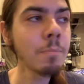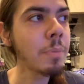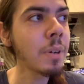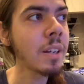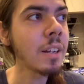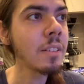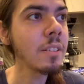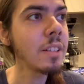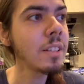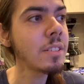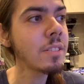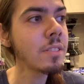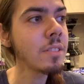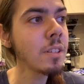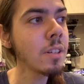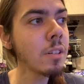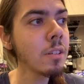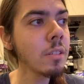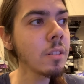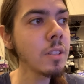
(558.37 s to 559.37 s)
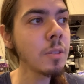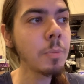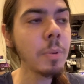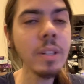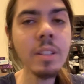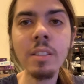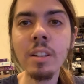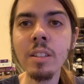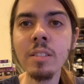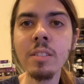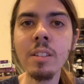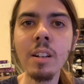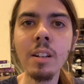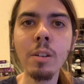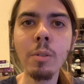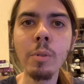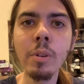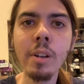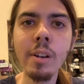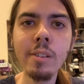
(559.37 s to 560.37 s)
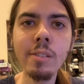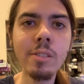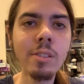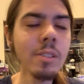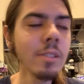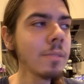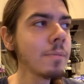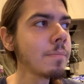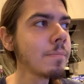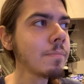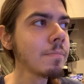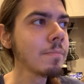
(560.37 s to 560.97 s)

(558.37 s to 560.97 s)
But at least Pizza Hut's not going under.